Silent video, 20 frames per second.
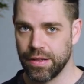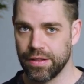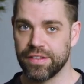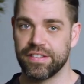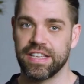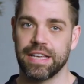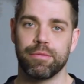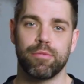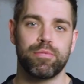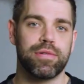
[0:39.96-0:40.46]
The
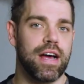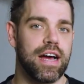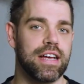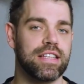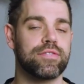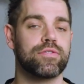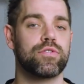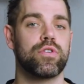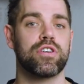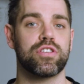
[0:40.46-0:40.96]
same applies,
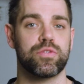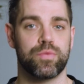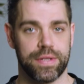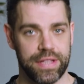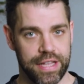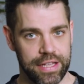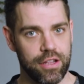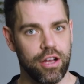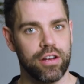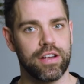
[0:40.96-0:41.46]
of course, when
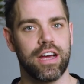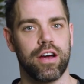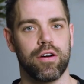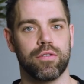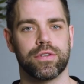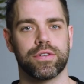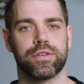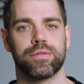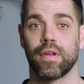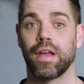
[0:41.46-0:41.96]
they log
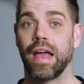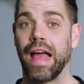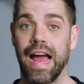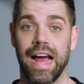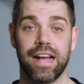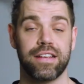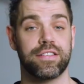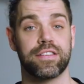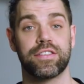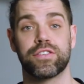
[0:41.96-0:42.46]
out.
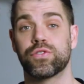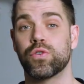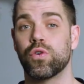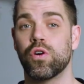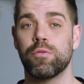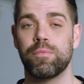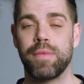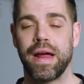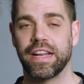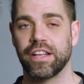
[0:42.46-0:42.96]
As the
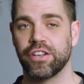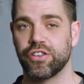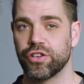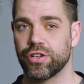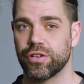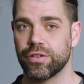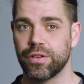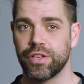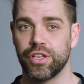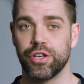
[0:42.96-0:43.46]
store
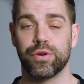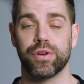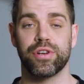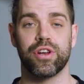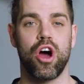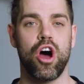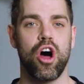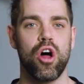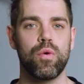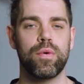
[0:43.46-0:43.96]
manager, you
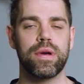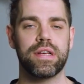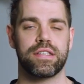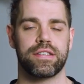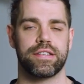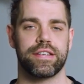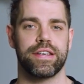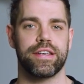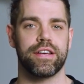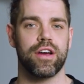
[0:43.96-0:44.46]
can always
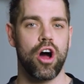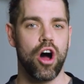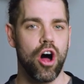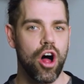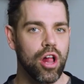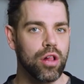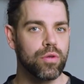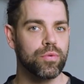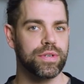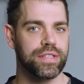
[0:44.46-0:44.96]
see
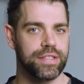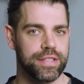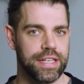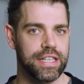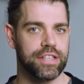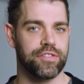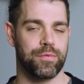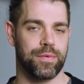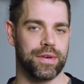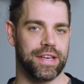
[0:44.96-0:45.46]
all
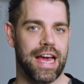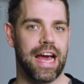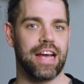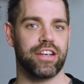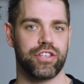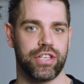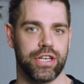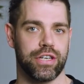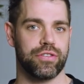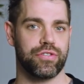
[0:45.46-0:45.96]
receipts from a
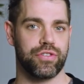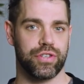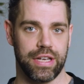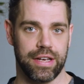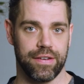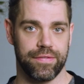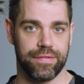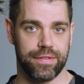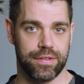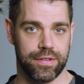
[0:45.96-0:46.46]
cashier's
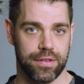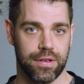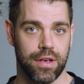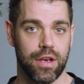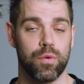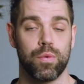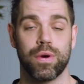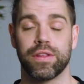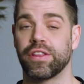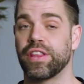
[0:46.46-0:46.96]
shift,
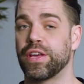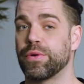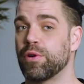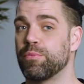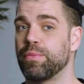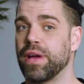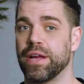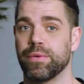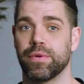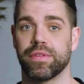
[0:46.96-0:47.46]
whether they were
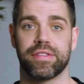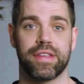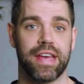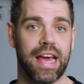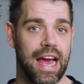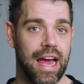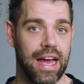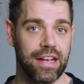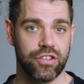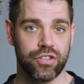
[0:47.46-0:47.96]
paid with
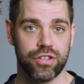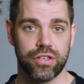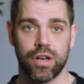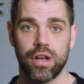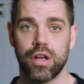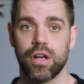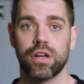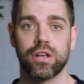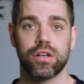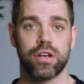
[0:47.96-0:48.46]
cash,
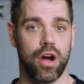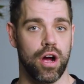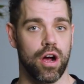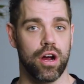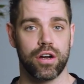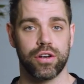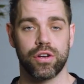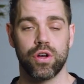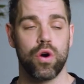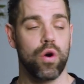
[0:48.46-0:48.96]

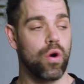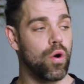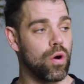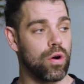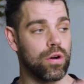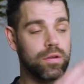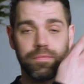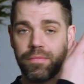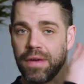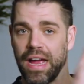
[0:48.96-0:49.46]
card,
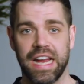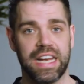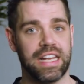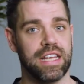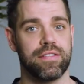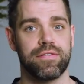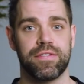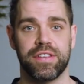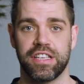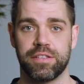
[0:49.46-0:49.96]
or any
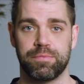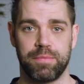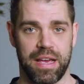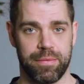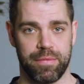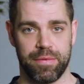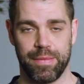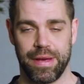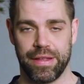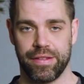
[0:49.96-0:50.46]
of these
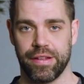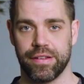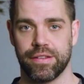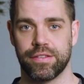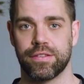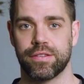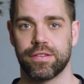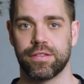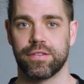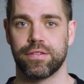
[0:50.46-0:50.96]
payment
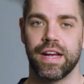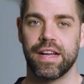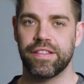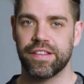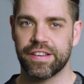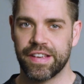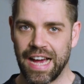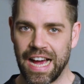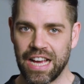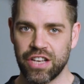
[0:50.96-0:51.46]
methods. In
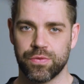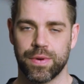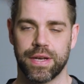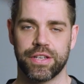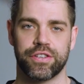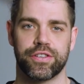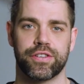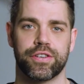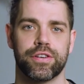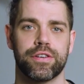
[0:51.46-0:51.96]
the cash
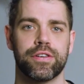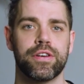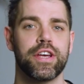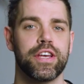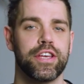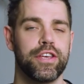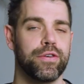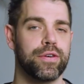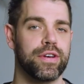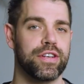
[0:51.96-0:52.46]
register,
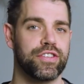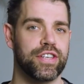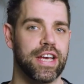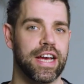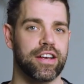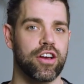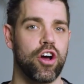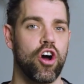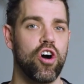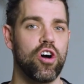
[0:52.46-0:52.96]
you can
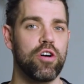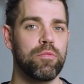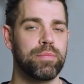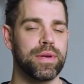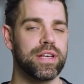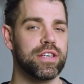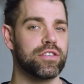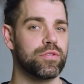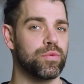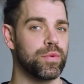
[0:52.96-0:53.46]
check all
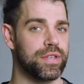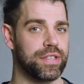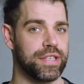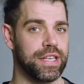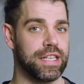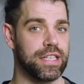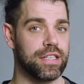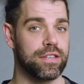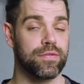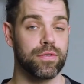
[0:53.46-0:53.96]
bills and
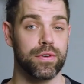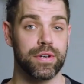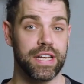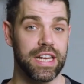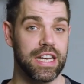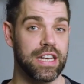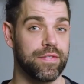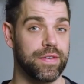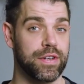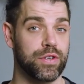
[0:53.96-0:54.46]
receipts for an
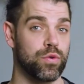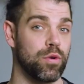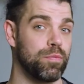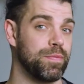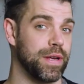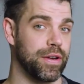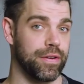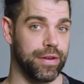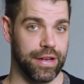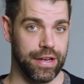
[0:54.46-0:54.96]
individual
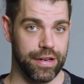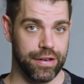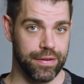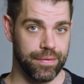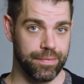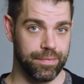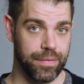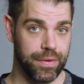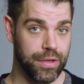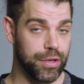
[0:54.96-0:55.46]
period.
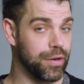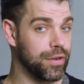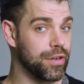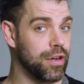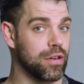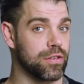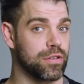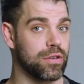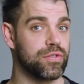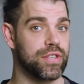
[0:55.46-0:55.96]
You can
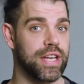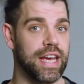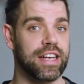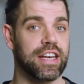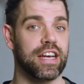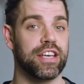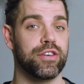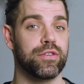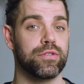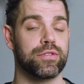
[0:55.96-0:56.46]
also
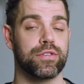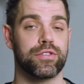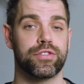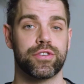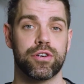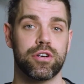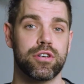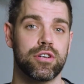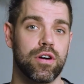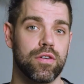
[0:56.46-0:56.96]
check a user's
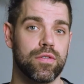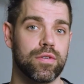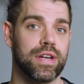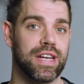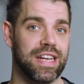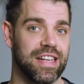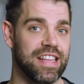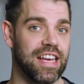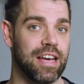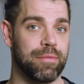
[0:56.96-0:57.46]
turnover
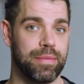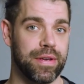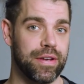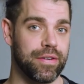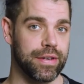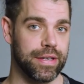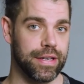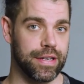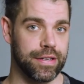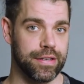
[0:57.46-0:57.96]
in that
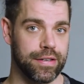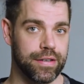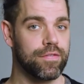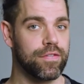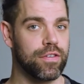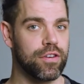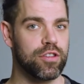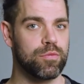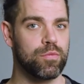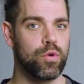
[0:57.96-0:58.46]
period.
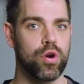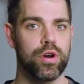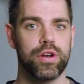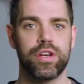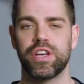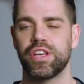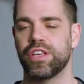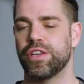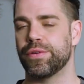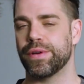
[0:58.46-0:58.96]
Furthermore,
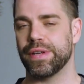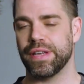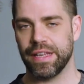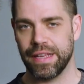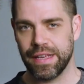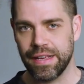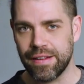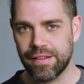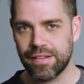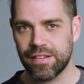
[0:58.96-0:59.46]
you can
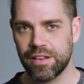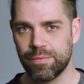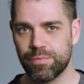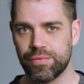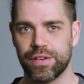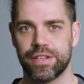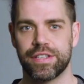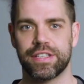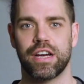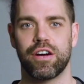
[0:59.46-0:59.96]
easily
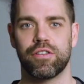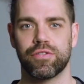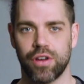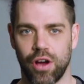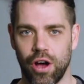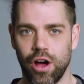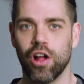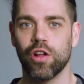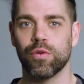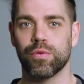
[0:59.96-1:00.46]
print out
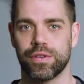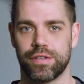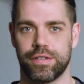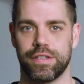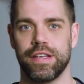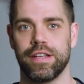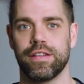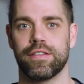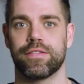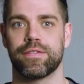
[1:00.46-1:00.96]
all
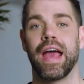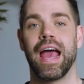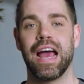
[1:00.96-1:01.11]
receipts.